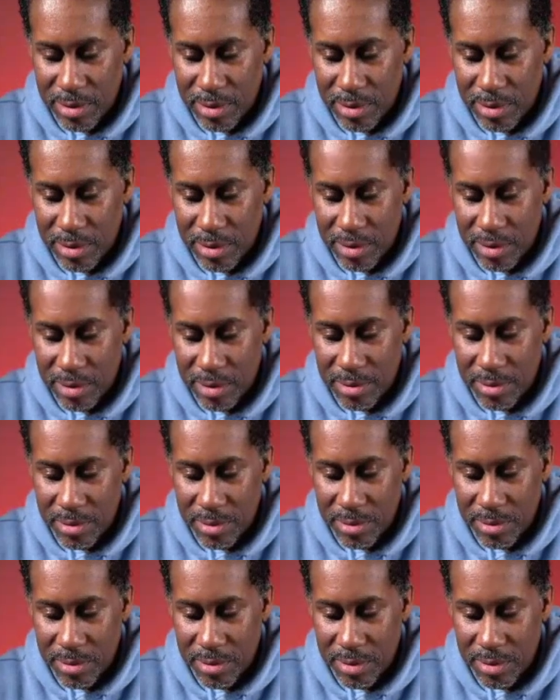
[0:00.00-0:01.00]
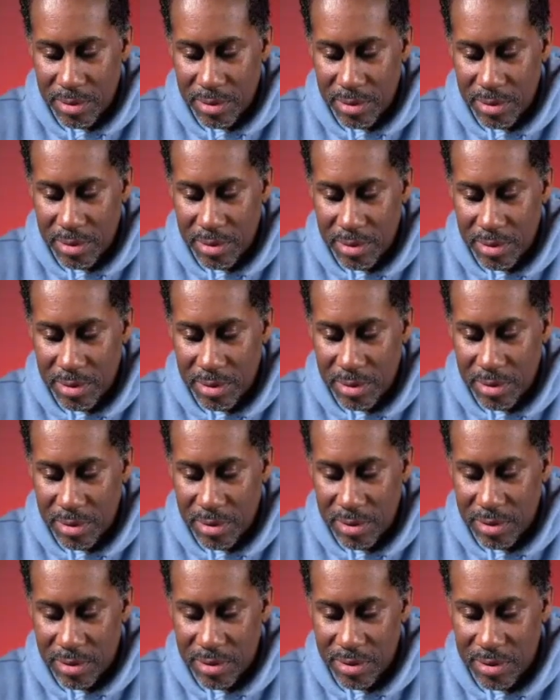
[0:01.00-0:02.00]

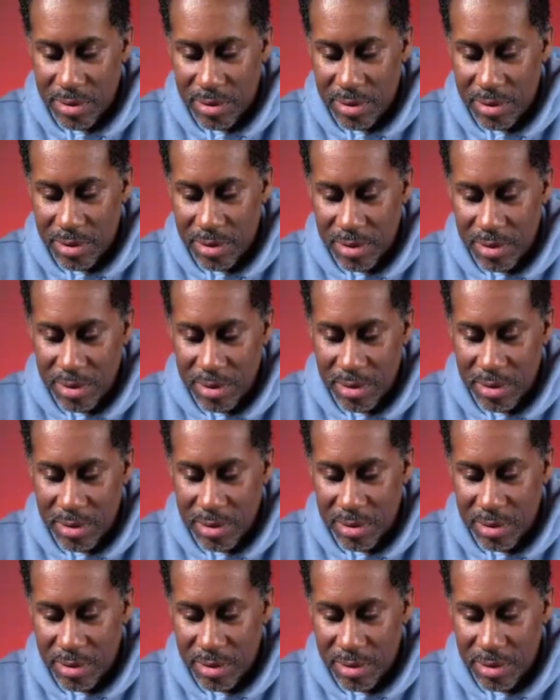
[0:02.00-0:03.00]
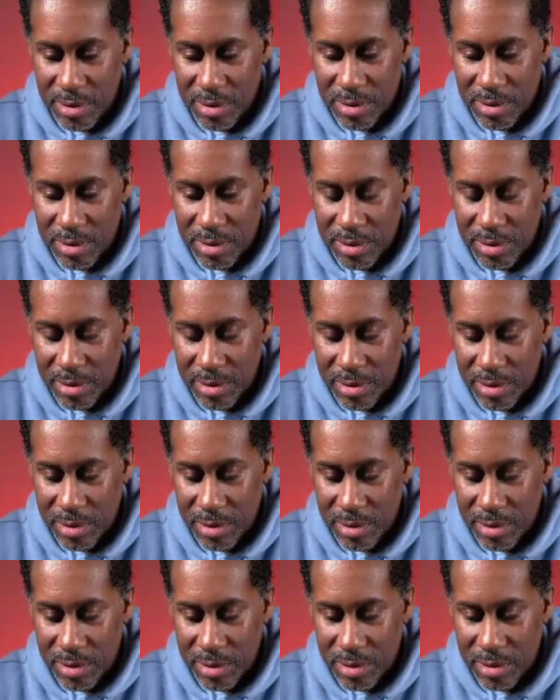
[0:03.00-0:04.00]

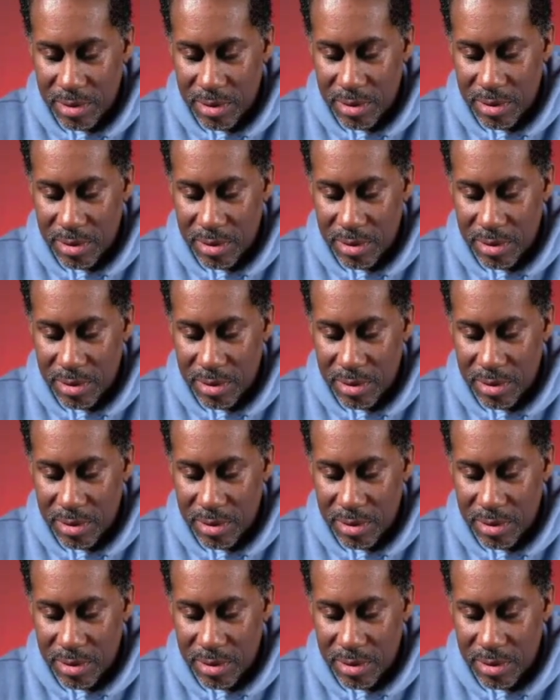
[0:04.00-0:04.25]
[no speech]